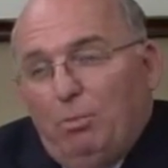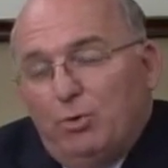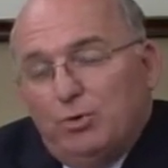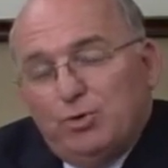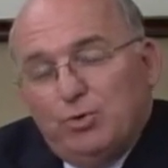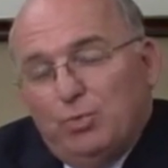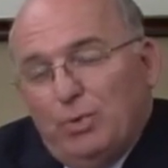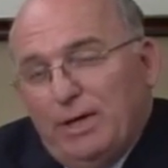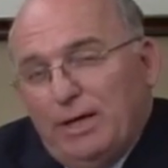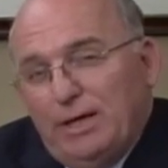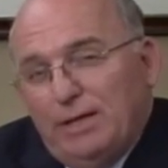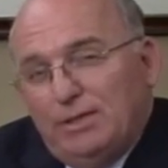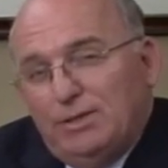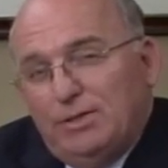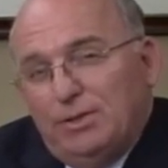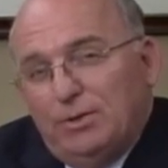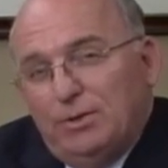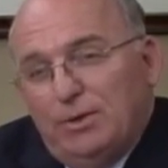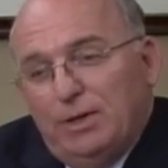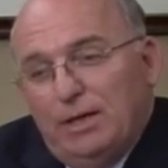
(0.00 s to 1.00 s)
almost
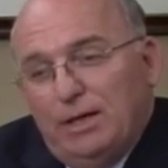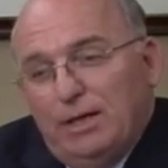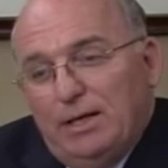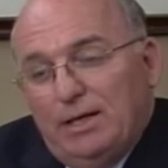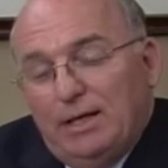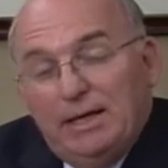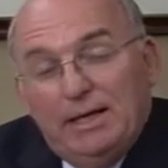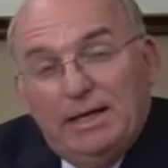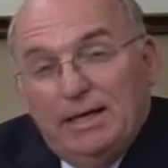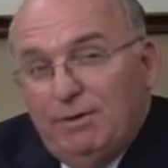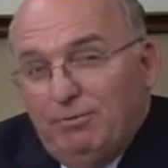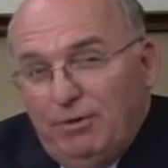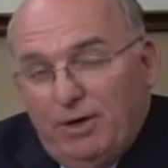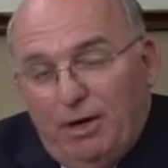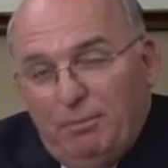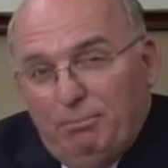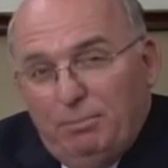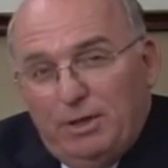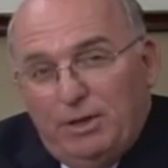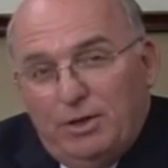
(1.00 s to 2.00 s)
ready to
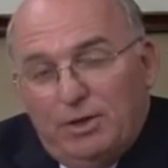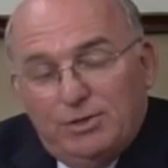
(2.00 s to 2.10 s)
give up